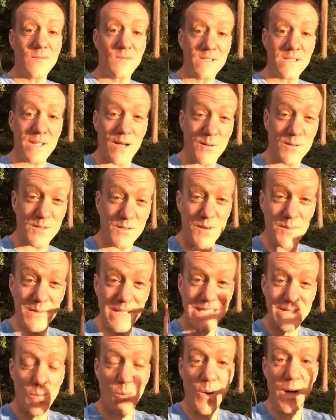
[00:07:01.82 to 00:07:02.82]
results from
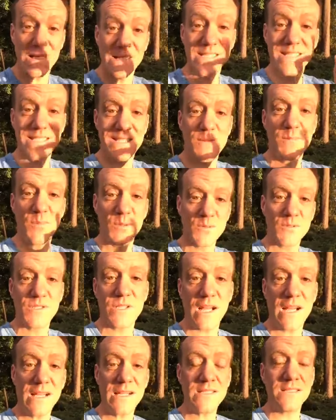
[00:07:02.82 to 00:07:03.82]
this one simple
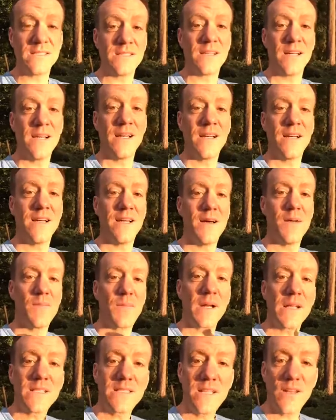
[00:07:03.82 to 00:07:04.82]
change.
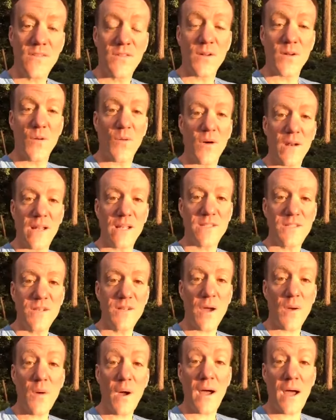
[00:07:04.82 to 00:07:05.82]
But it's difficult unless you
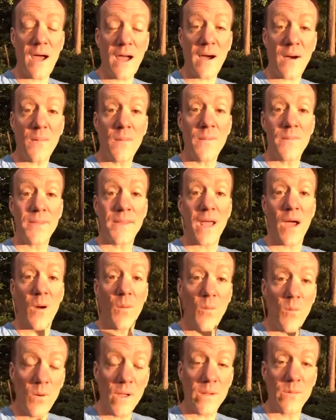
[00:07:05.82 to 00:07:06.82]
know how.
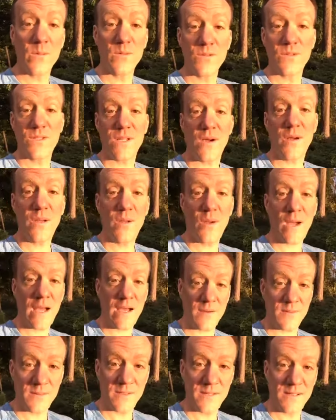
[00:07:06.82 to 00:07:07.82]
And we will show you how.
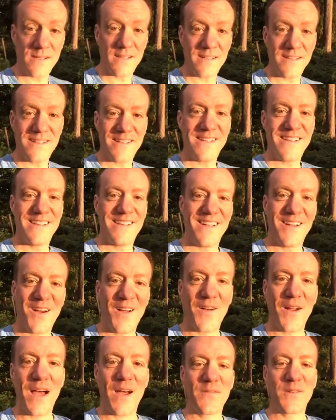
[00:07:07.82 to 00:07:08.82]

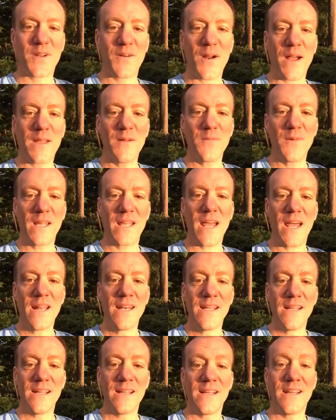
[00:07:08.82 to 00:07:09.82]
All right, have a cracking
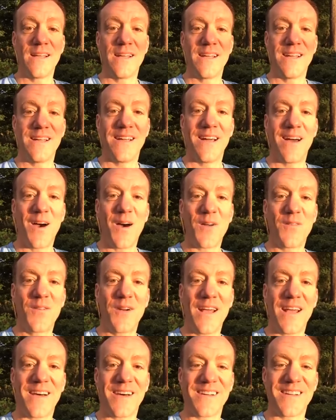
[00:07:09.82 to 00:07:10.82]
weekend. Over
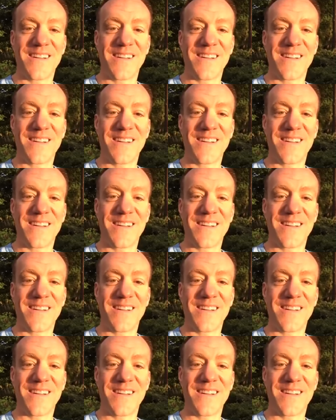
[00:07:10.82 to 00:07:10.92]
and out.